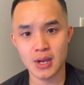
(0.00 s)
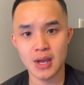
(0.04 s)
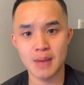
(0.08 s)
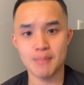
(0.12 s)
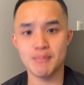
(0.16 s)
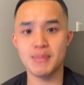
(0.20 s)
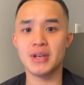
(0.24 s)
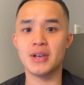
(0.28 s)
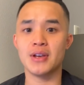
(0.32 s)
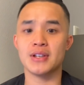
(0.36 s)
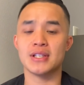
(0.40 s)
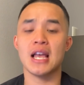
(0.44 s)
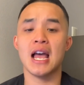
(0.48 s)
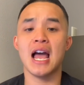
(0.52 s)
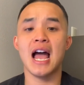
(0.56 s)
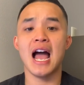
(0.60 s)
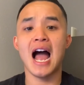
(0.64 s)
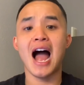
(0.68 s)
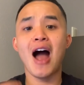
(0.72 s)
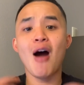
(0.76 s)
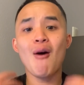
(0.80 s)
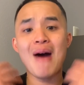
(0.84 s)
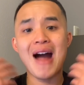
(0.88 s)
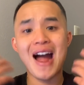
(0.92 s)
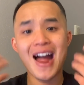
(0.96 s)
Because
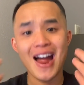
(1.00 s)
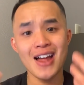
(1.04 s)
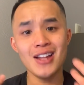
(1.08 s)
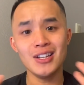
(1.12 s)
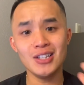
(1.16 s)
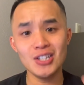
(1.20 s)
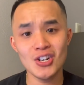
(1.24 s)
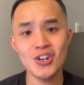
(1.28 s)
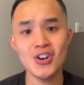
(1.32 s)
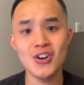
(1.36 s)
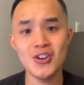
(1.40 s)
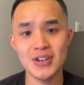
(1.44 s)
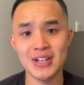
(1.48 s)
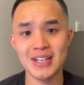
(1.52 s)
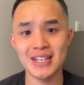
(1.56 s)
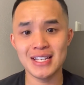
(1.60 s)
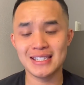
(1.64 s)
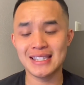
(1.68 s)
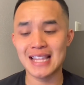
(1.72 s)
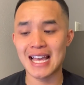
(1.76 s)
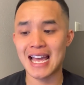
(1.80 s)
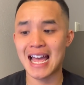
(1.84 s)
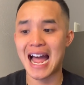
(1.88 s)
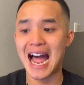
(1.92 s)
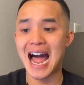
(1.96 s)
how I learn is
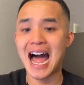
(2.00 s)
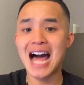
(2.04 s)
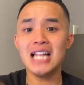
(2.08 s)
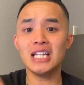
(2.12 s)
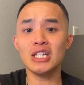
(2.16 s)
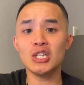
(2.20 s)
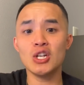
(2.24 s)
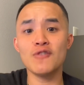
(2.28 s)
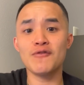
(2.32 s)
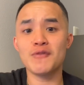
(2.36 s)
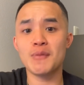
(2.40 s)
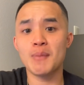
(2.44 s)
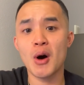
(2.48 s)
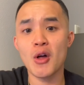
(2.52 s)
that I learn from